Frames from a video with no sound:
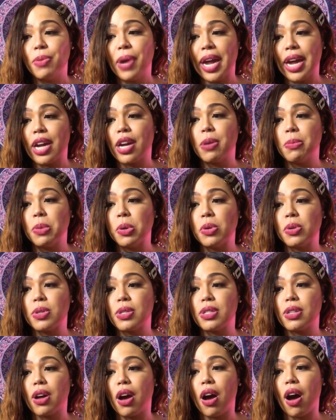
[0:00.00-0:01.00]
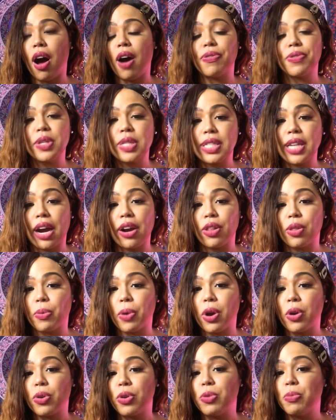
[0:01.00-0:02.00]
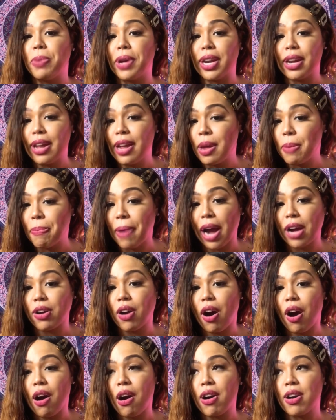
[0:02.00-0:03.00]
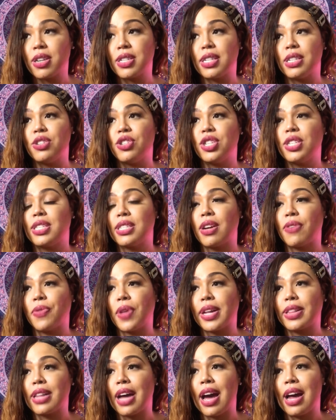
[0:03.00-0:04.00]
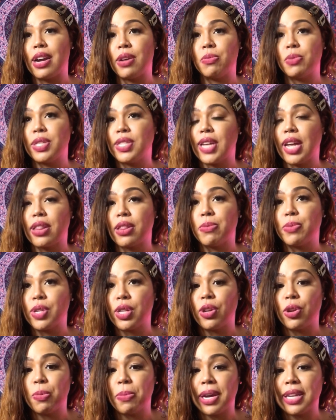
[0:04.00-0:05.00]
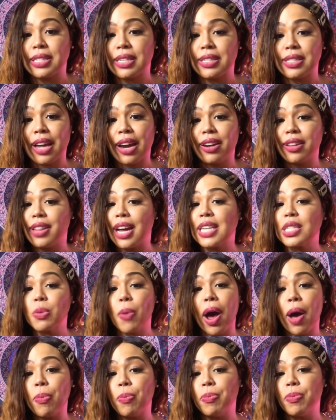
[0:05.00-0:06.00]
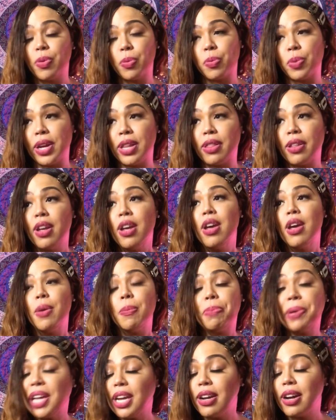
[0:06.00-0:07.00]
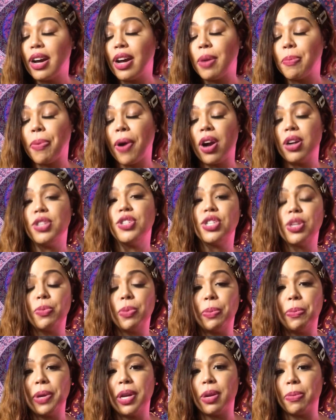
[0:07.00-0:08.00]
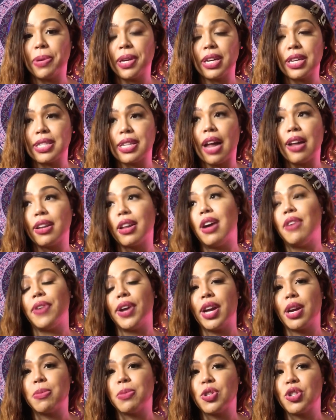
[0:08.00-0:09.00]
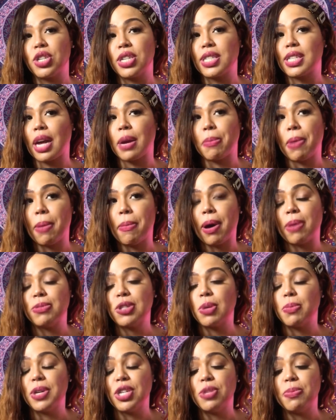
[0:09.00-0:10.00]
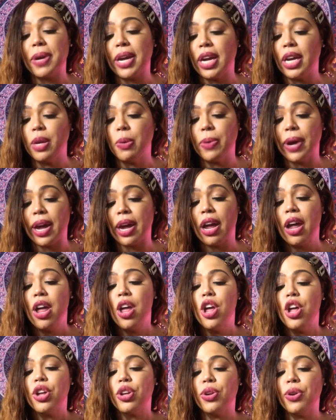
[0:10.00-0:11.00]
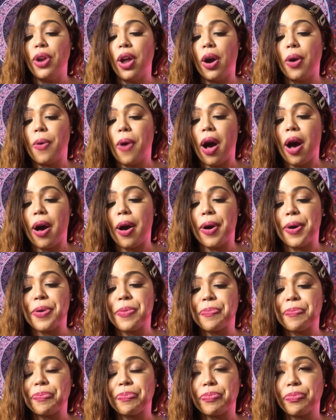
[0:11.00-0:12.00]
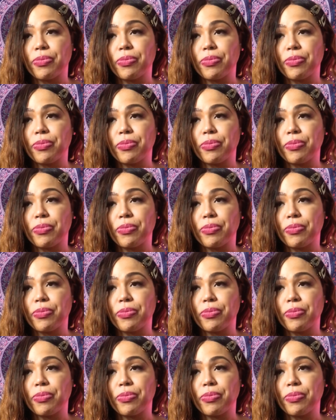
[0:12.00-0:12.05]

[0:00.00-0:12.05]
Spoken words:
animals off the side of the road who've been hit by cars and just stuff like that and would take them to the Humane Society. That's why I'm with PETA, in partnership with PETA, because I love animals just like my mom so much. But anyway, you know,